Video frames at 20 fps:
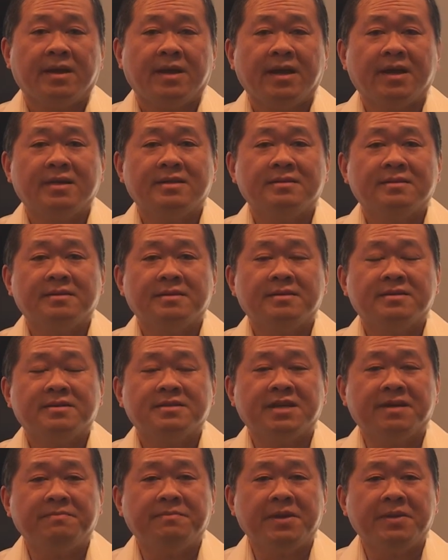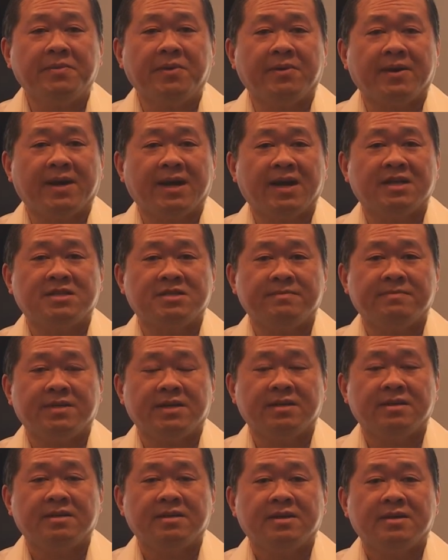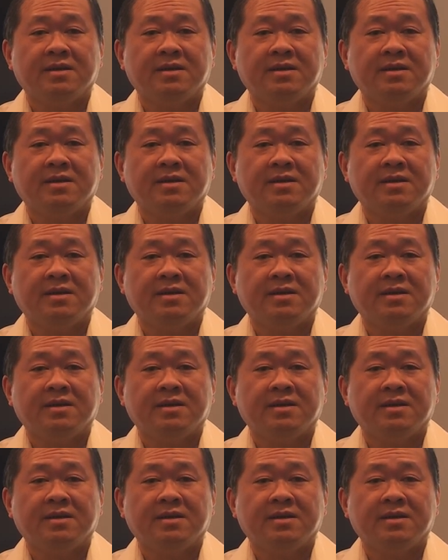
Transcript: And some people ask me,